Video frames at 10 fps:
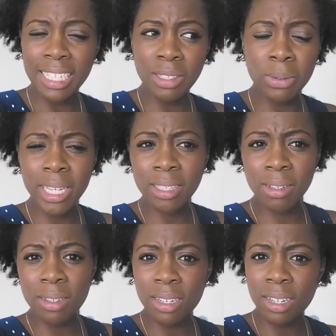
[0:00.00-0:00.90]
It's always
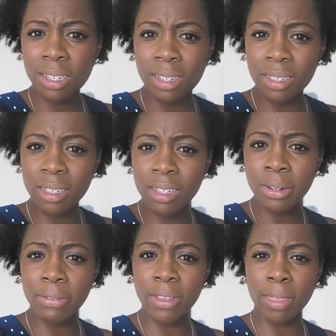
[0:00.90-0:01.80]
good to
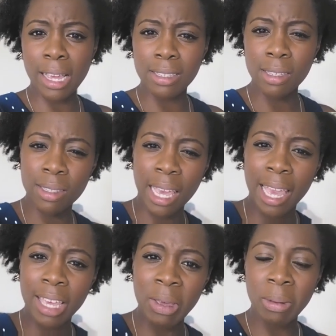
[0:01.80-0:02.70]
do a few things that
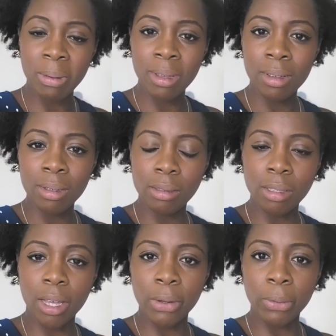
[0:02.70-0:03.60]
scare you.
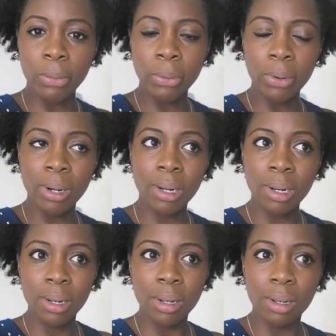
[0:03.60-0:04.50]
So
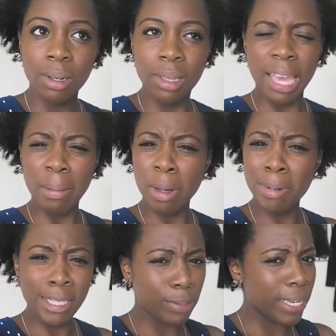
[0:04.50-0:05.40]
yeah,
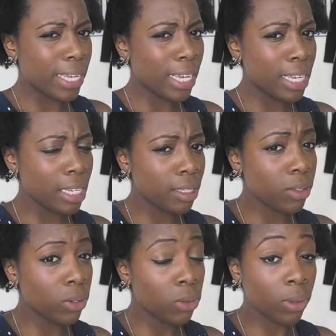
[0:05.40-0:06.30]
public speaking is
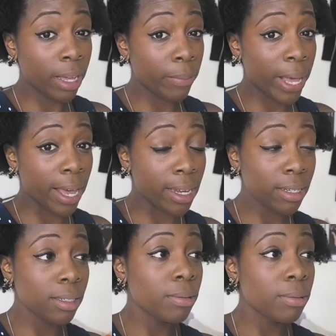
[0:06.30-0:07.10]
not all that bad.